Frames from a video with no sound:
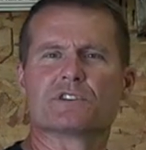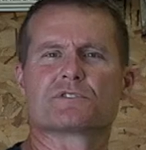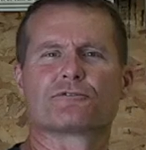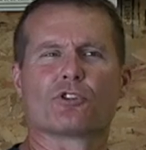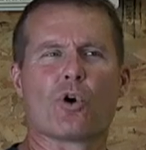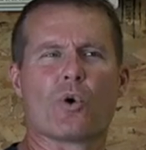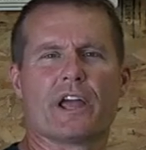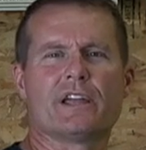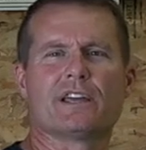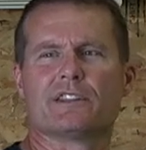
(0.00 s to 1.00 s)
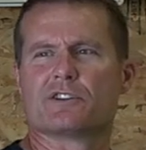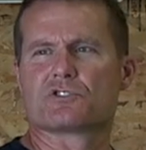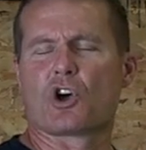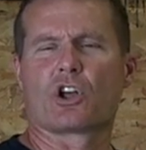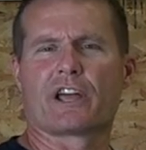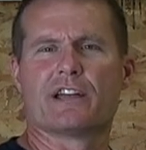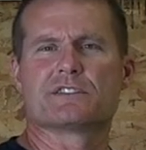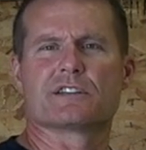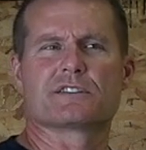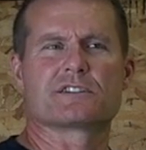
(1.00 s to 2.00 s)
is flowing and there's all
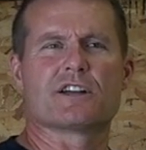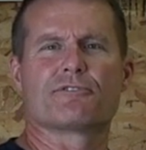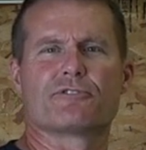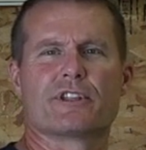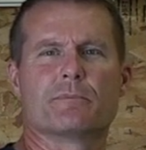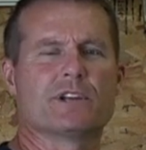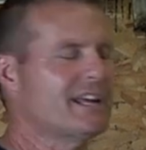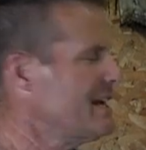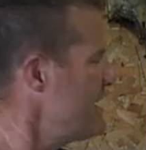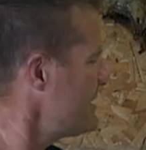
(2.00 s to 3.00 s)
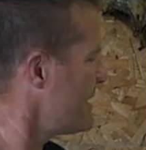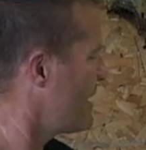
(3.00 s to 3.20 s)
kinds of stuff for them to eat,